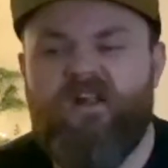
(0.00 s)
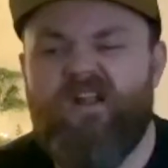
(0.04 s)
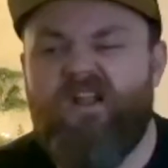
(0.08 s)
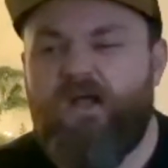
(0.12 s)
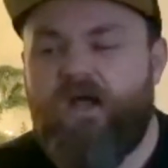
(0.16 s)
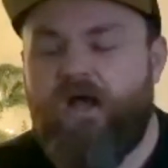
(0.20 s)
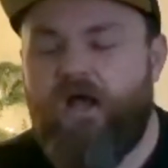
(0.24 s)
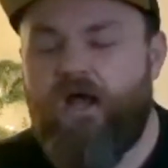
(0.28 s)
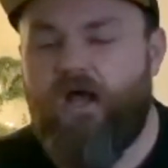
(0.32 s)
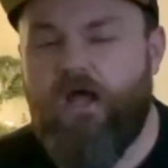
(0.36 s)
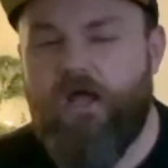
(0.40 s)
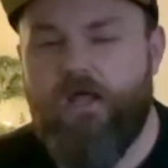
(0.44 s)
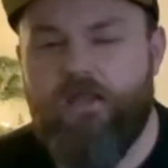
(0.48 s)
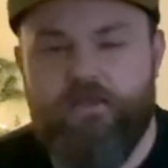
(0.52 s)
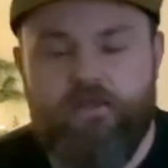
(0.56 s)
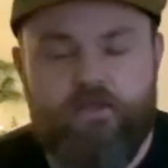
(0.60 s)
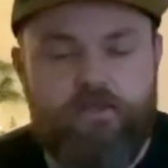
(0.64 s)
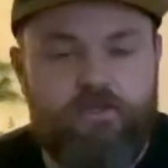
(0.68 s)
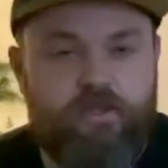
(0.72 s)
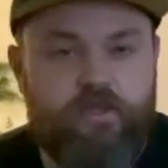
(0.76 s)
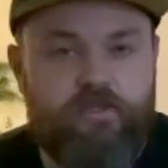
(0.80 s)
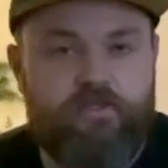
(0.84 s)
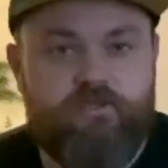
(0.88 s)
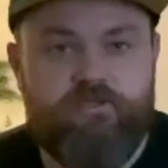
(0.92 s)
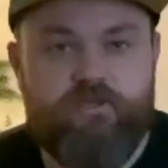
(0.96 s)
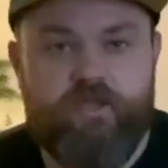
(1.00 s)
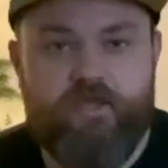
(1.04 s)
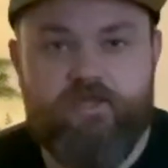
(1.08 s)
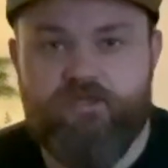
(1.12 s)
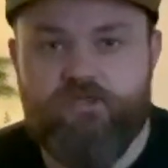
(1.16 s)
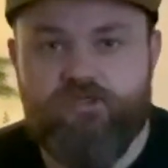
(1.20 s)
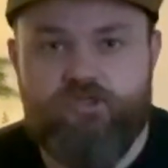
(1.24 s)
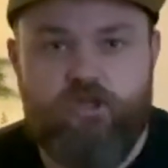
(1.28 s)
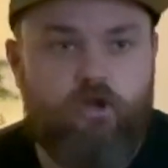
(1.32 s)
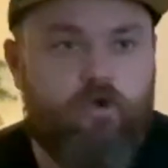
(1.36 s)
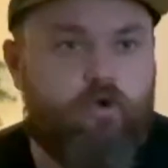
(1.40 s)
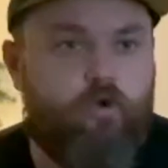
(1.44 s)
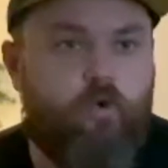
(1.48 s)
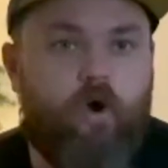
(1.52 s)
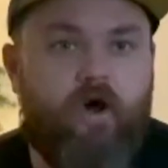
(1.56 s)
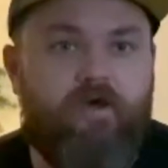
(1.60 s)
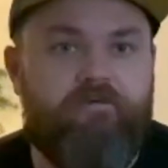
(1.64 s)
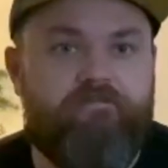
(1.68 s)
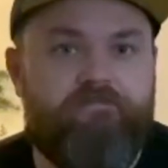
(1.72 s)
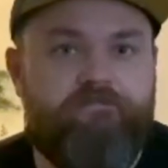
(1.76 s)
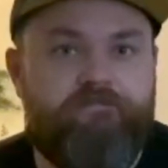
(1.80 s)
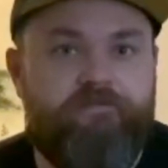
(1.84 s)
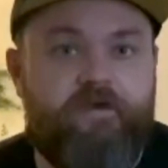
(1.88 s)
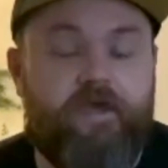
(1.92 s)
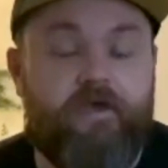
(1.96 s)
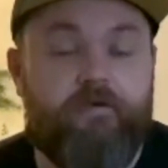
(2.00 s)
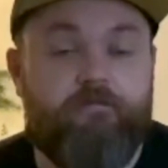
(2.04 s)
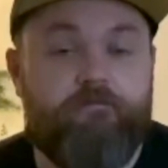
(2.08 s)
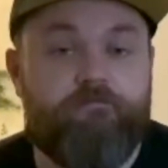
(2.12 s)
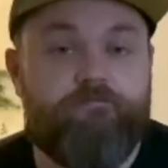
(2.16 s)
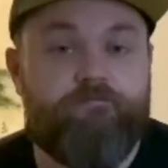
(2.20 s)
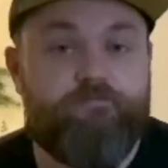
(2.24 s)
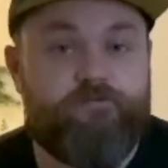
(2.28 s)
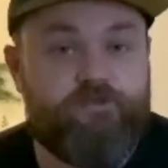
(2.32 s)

They just don't quite fit.